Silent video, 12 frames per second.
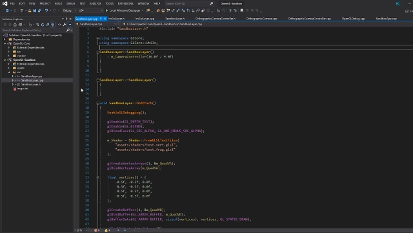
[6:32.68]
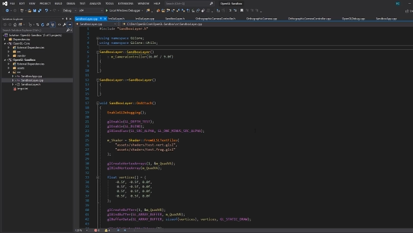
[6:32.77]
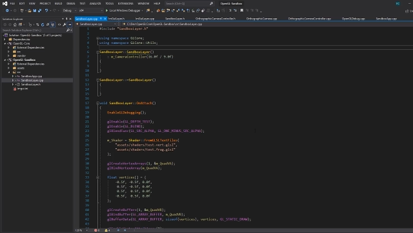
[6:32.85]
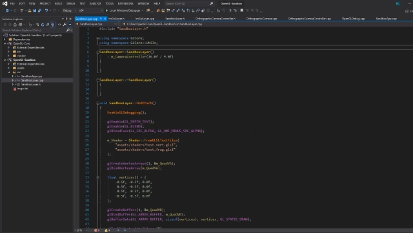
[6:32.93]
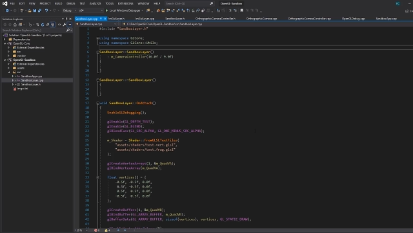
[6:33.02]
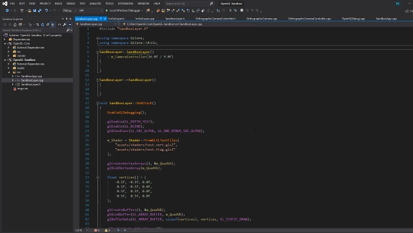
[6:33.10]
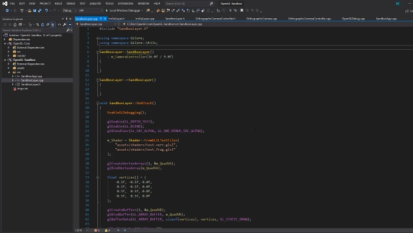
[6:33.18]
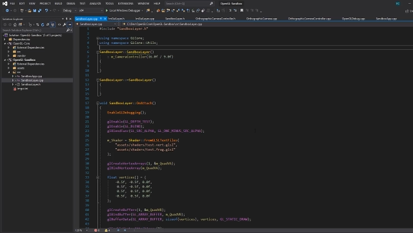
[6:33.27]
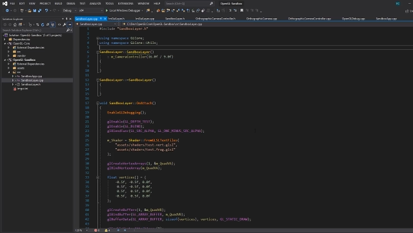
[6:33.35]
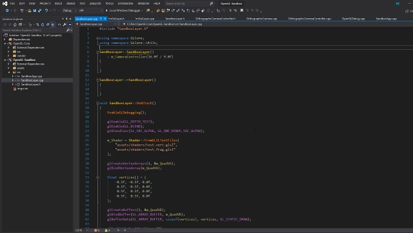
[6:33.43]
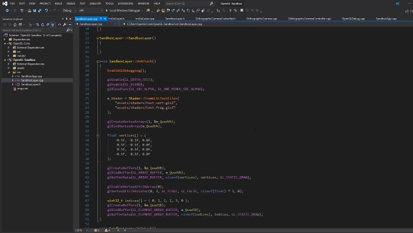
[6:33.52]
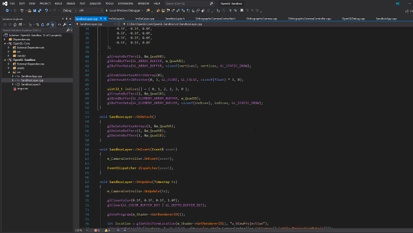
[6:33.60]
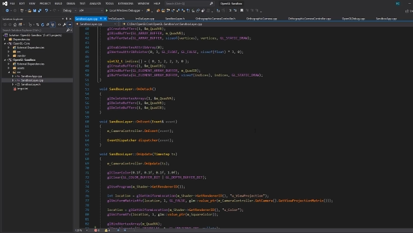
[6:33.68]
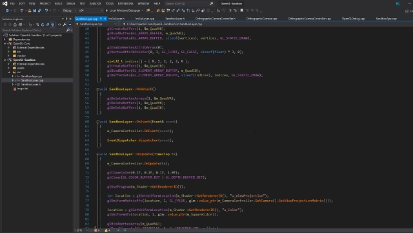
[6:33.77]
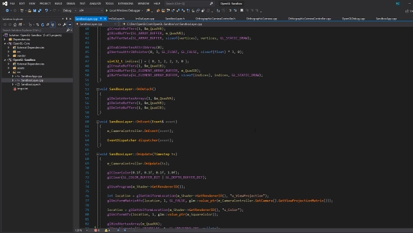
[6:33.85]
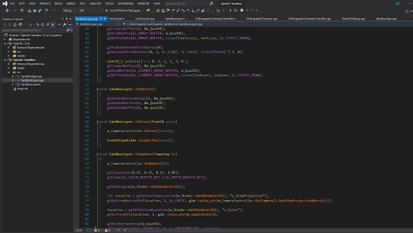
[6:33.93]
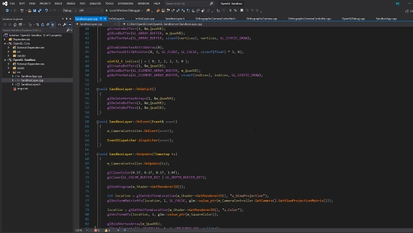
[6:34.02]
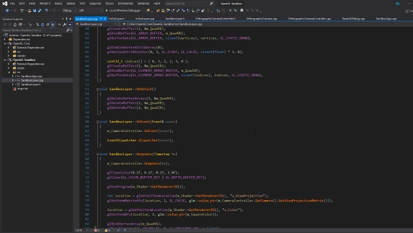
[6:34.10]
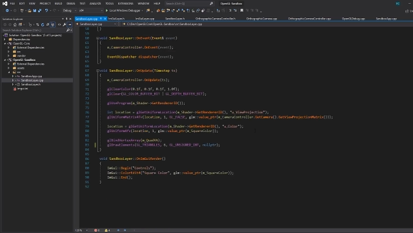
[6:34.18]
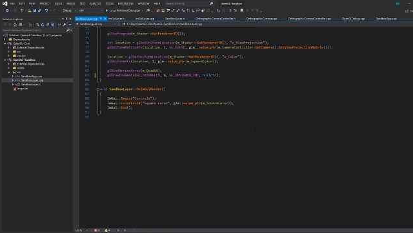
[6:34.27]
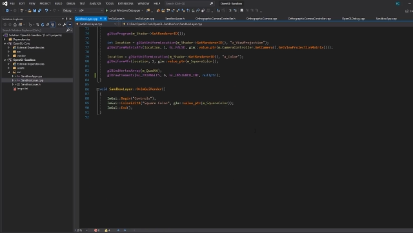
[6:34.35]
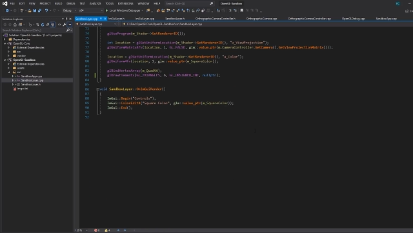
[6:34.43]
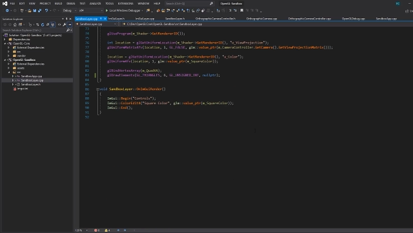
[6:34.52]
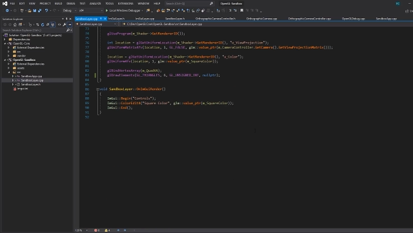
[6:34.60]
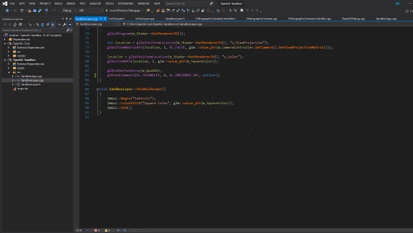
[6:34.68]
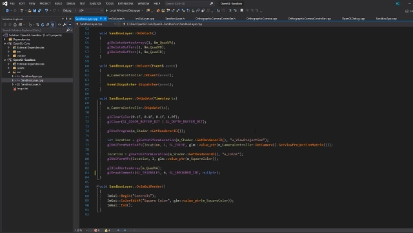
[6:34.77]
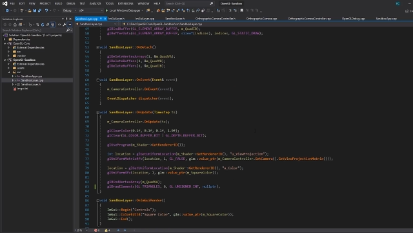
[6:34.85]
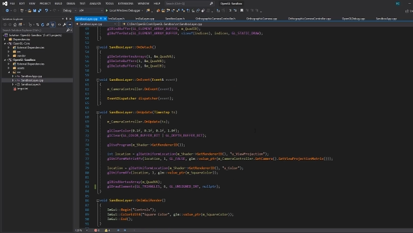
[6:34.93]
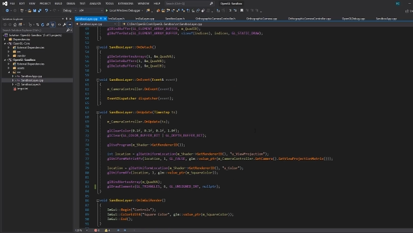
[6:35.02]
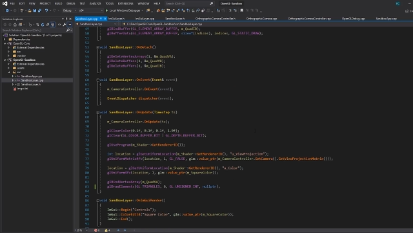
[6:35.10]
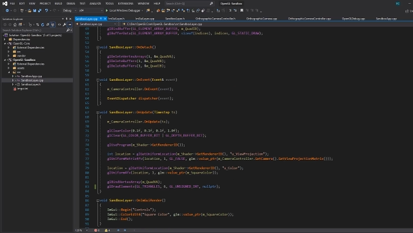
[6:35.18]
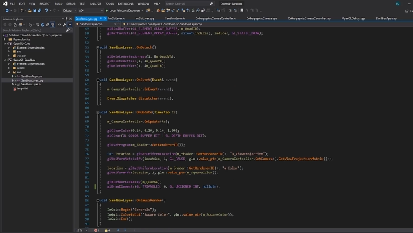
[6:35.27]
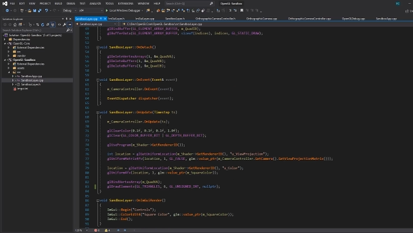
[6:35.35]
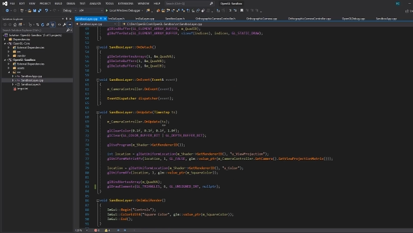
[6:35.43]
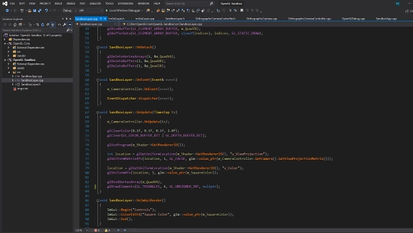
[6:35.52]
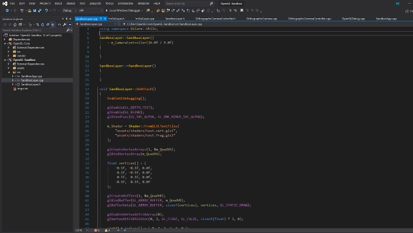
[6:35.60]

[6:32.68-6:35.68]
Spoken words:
(no speaker visible)